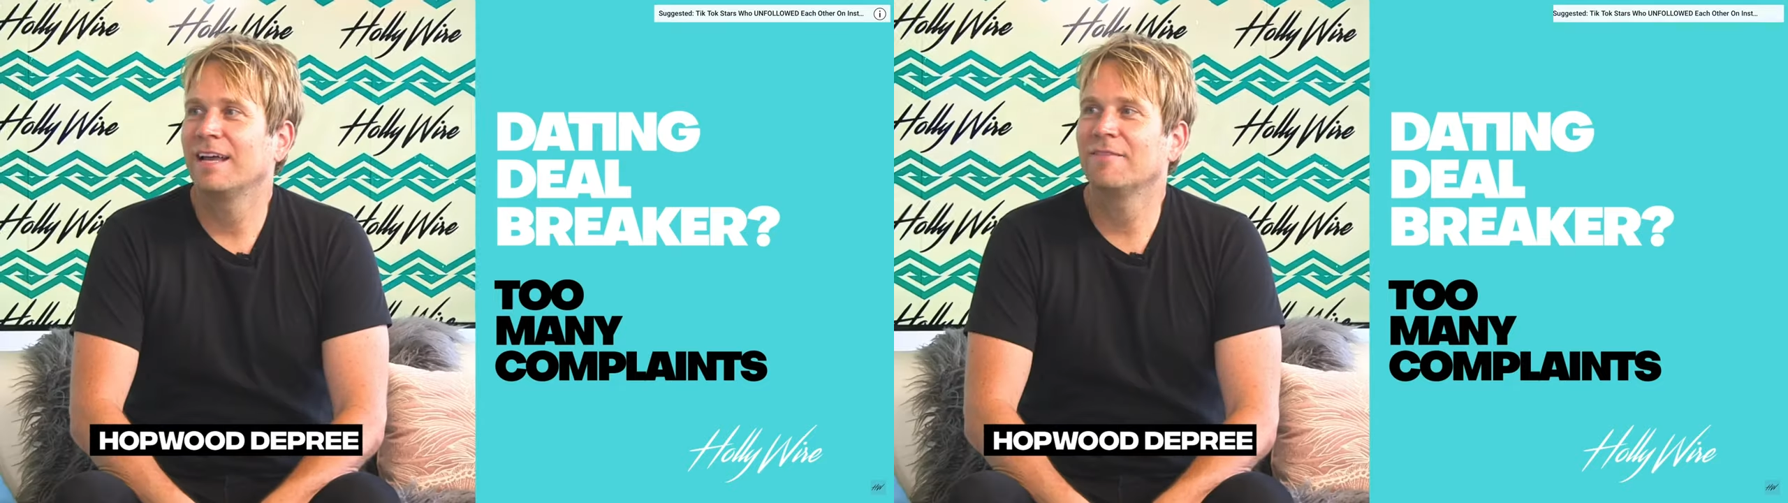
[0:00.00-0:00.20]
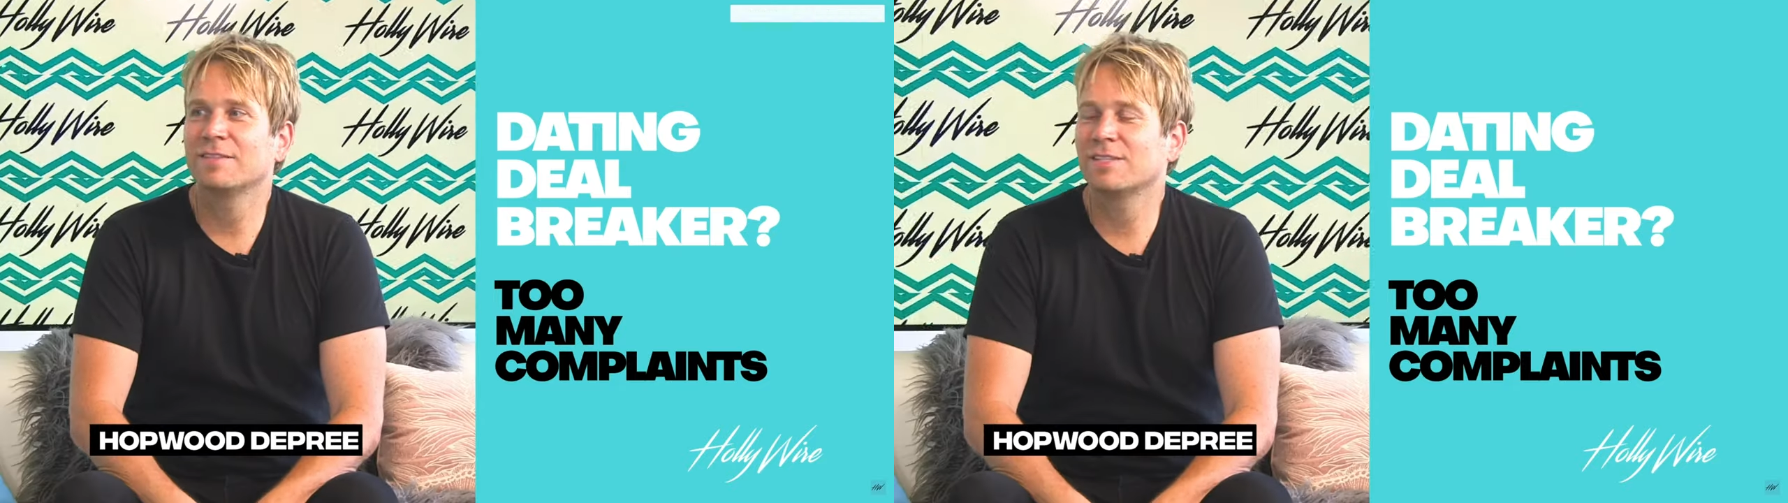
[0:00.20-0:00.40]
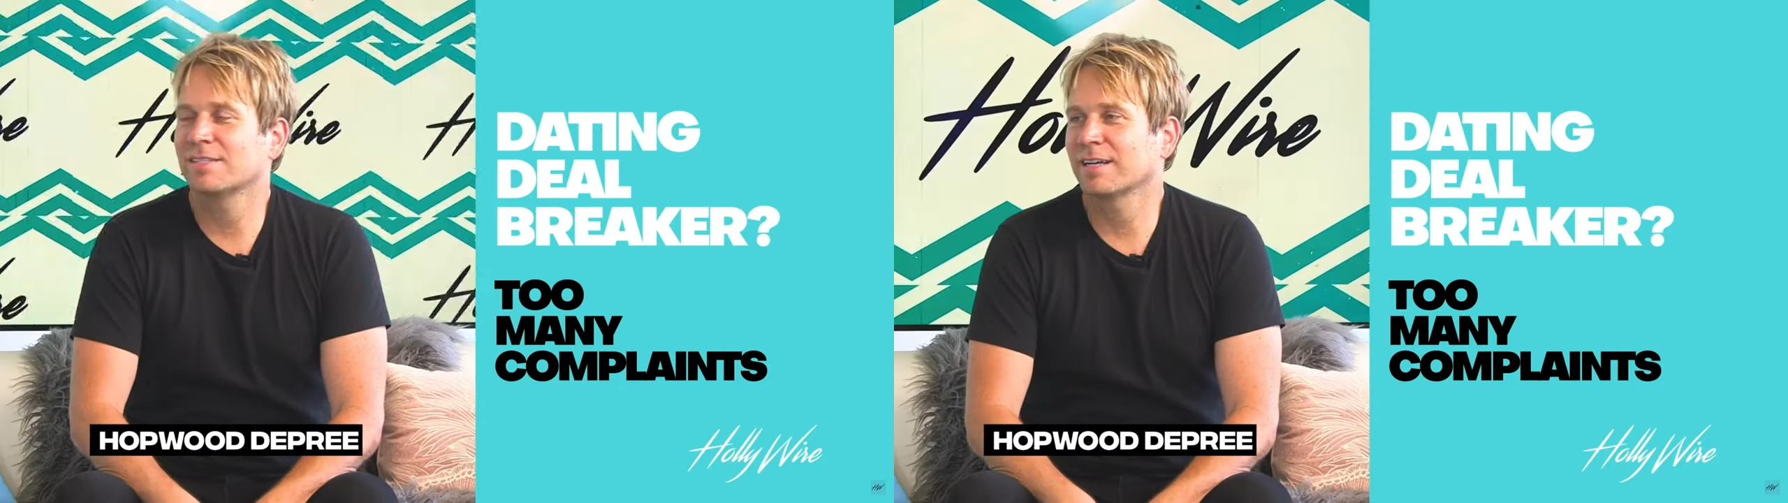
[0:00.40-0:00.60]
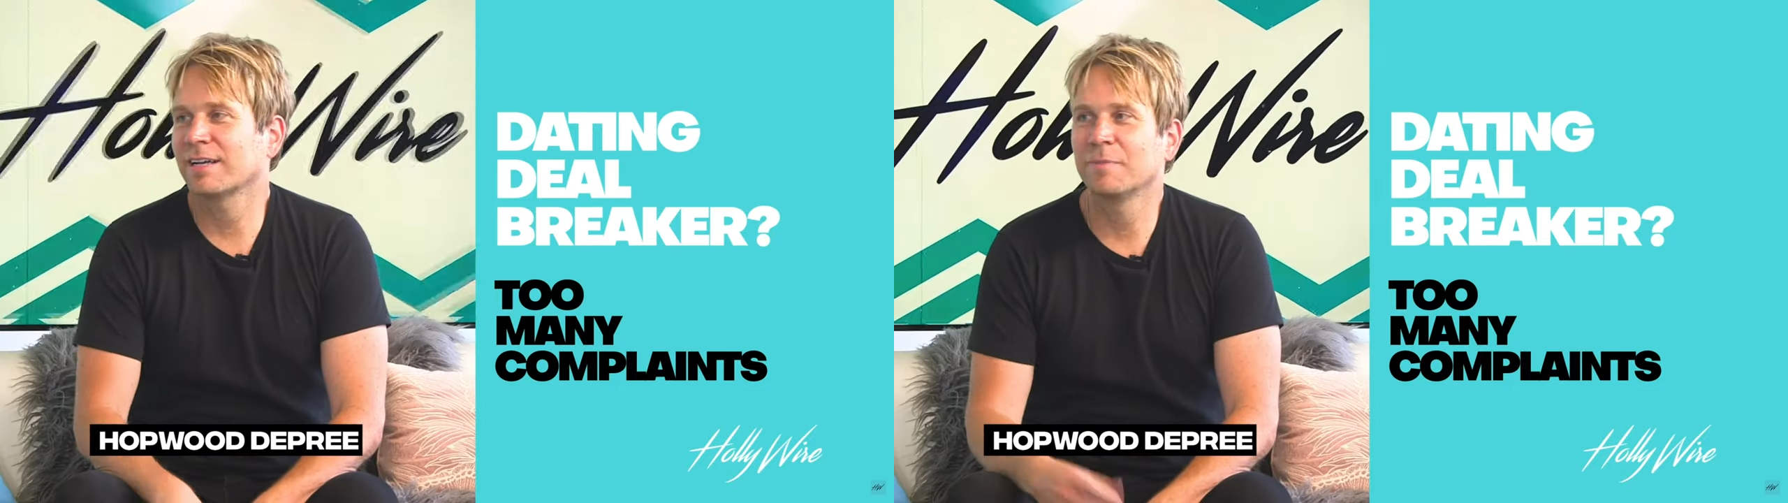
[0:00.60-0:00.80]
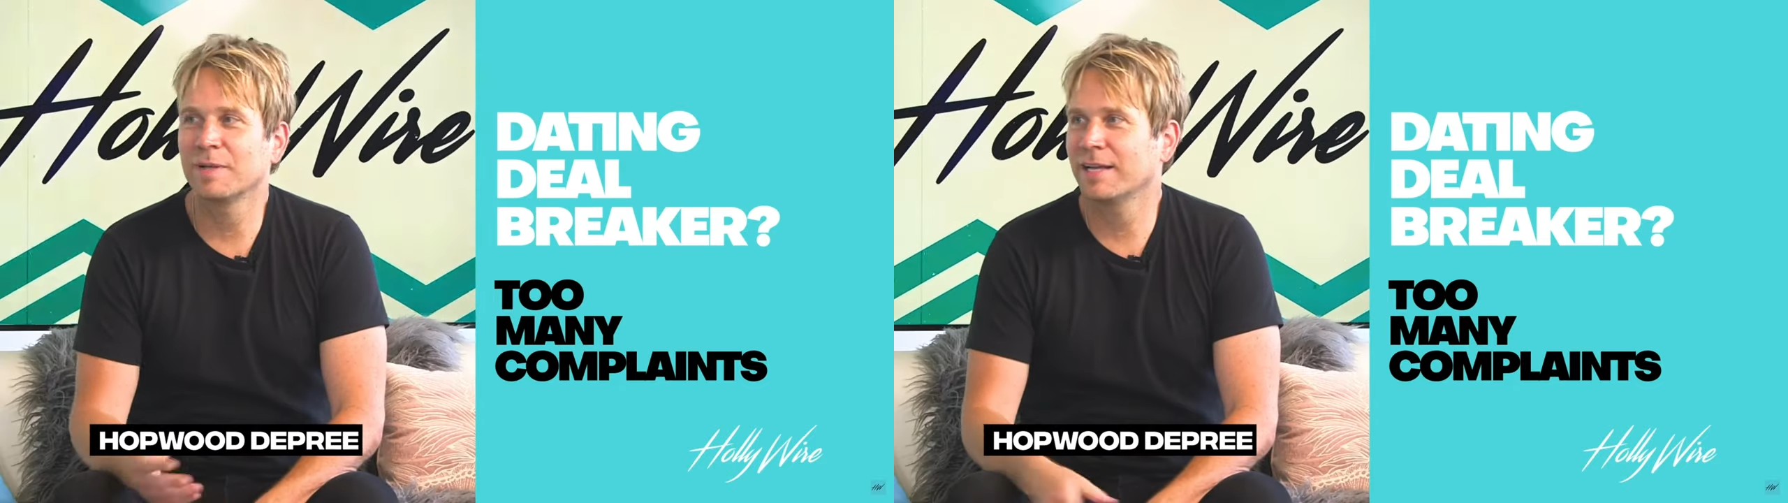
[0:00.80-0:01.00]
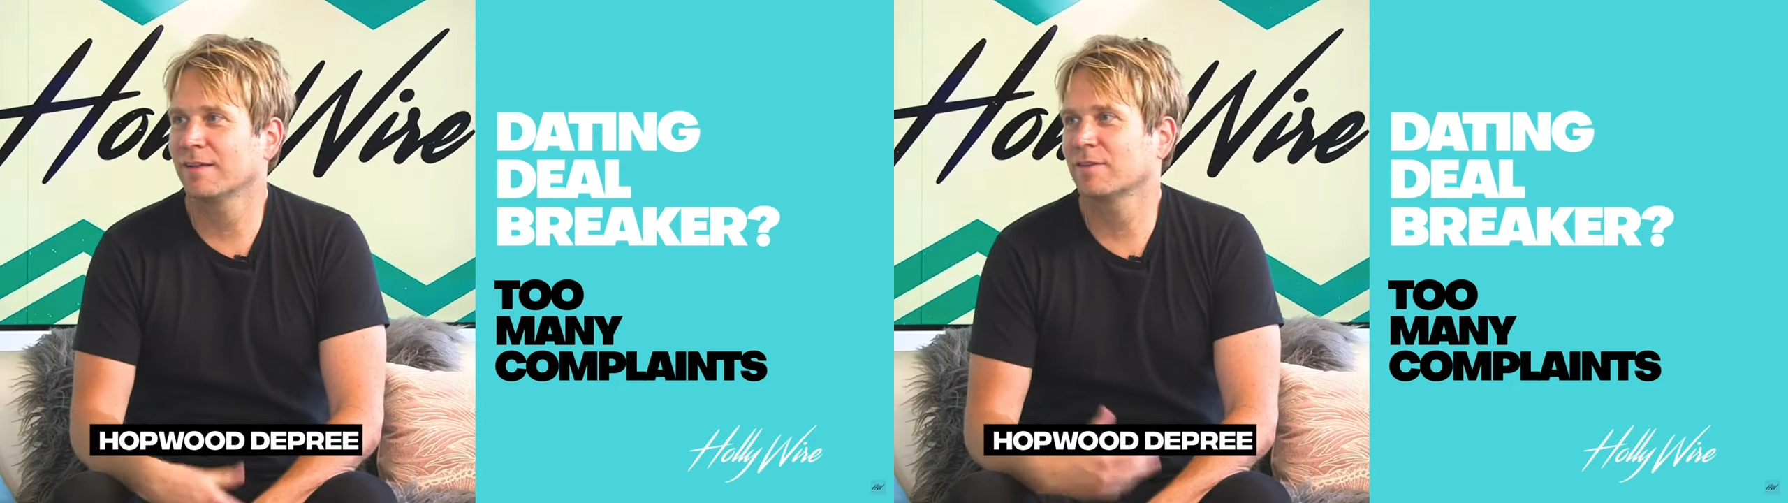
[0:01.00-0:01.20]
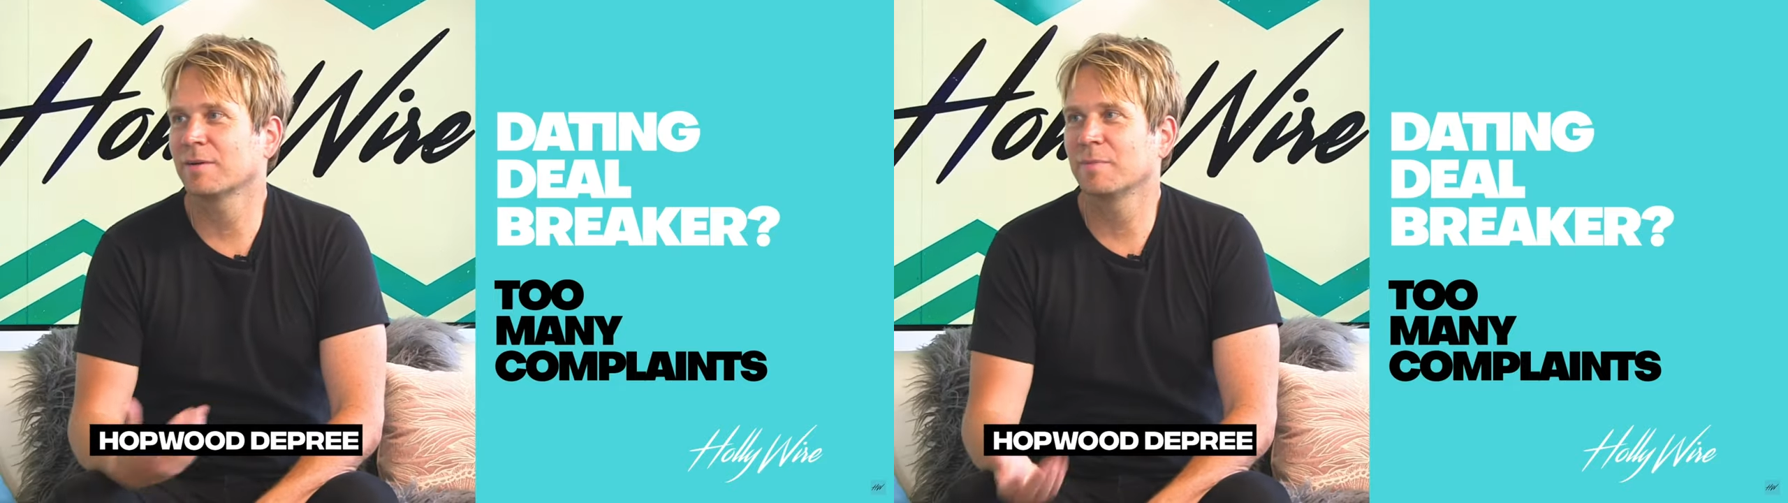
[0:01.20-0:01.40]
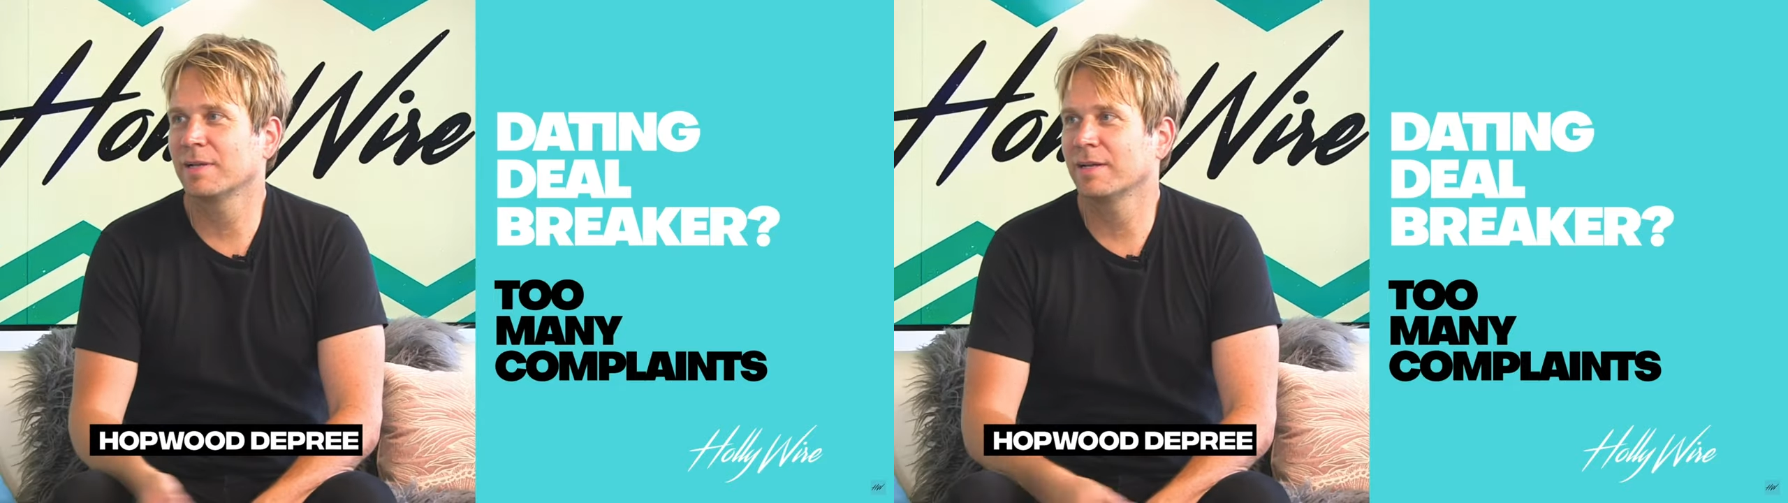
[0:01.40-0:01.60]
If it's just like complaint after
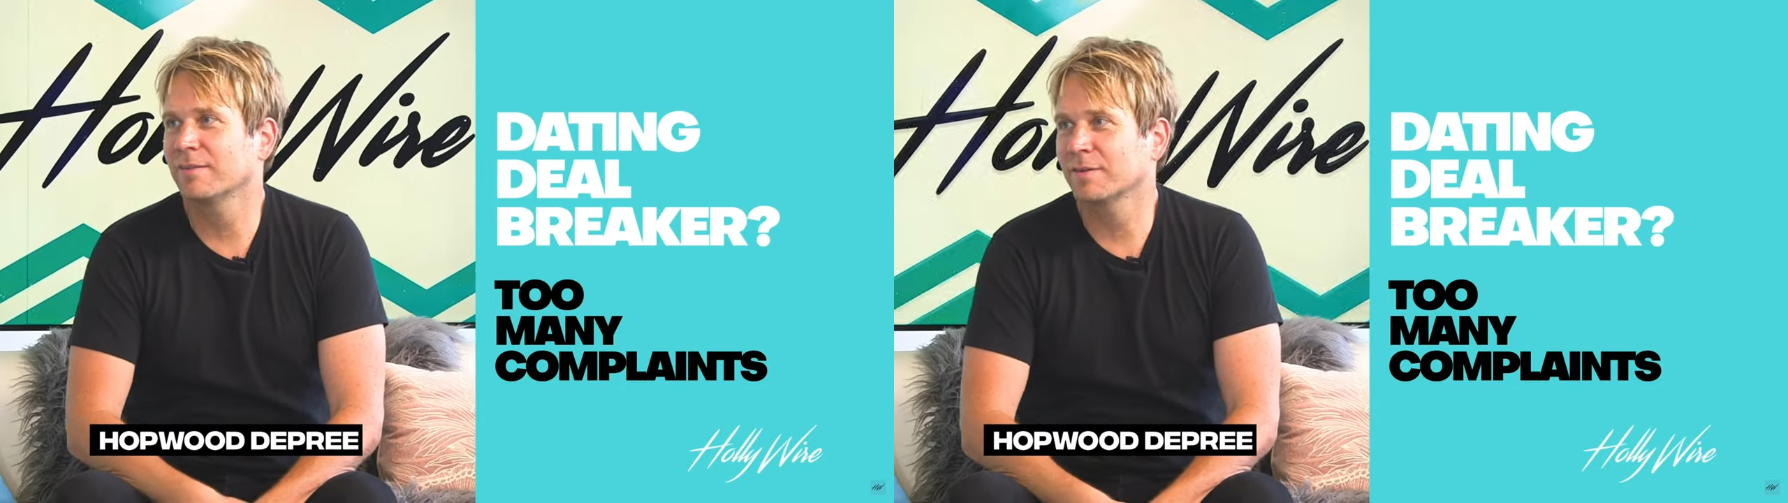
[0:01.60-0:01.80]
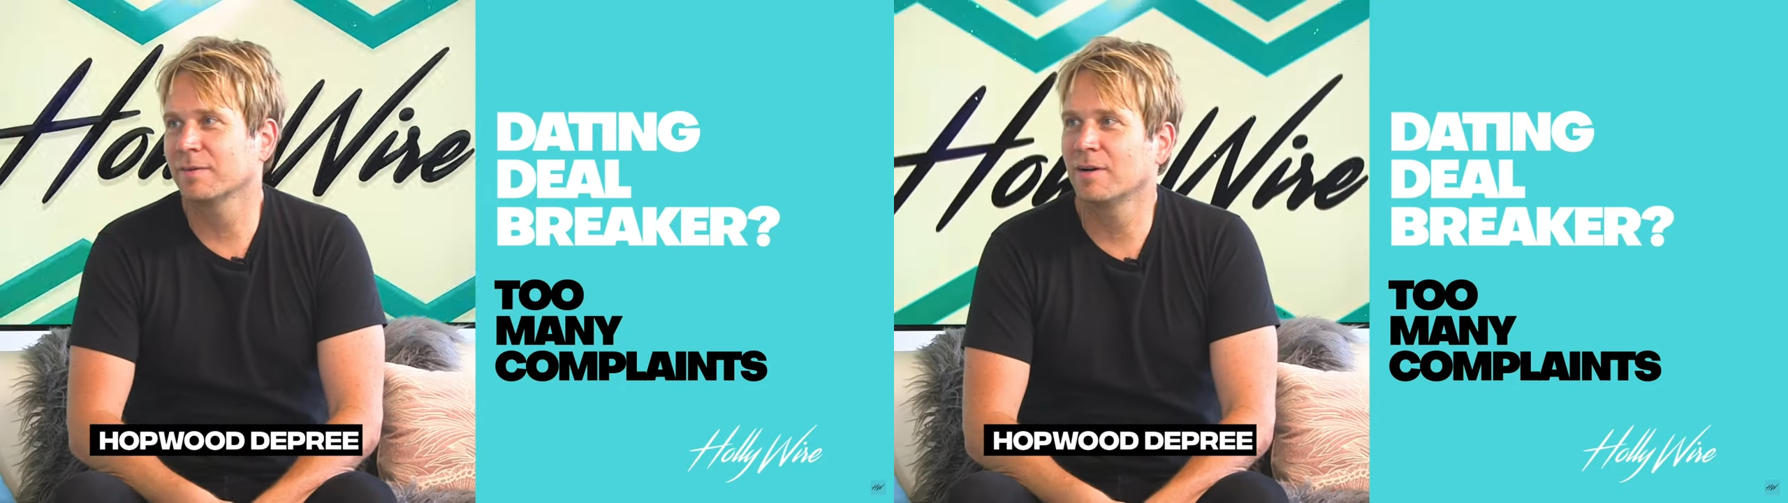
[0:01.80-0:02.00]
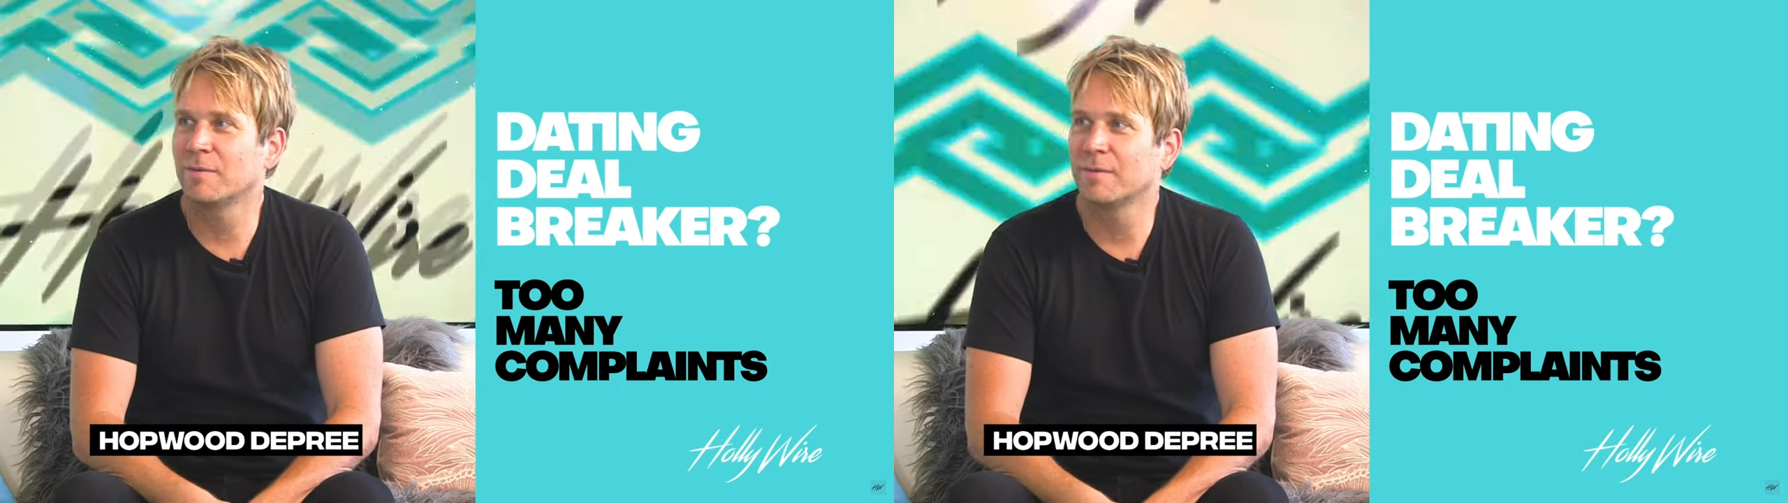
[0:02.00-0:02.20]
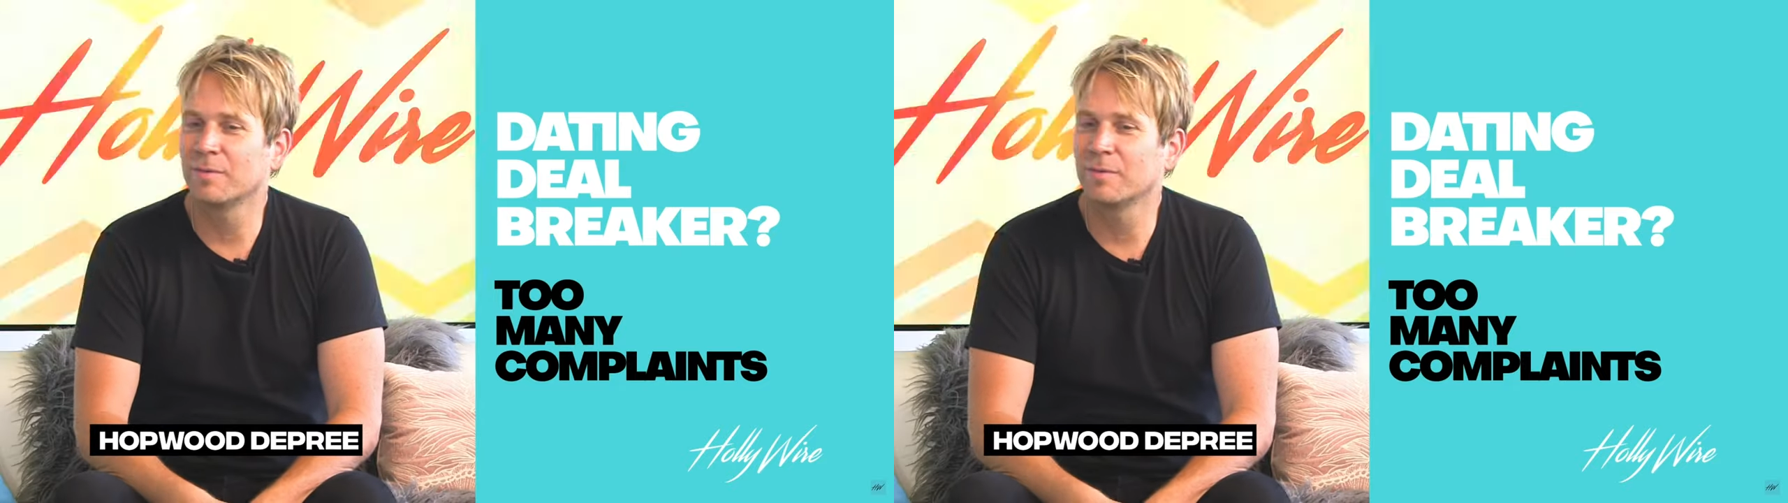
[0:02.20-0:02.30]
complaint after, oh,